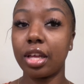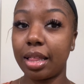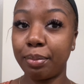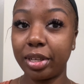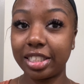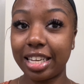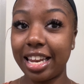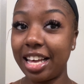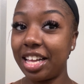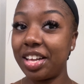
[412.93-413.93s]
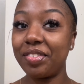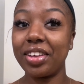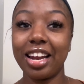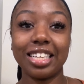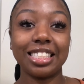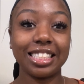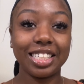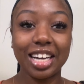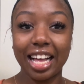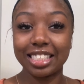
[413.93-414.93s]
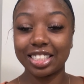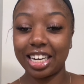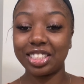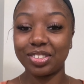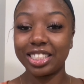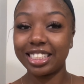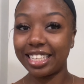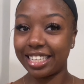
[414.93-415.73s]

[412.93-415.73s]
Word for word: much love and i'll see you guys graduation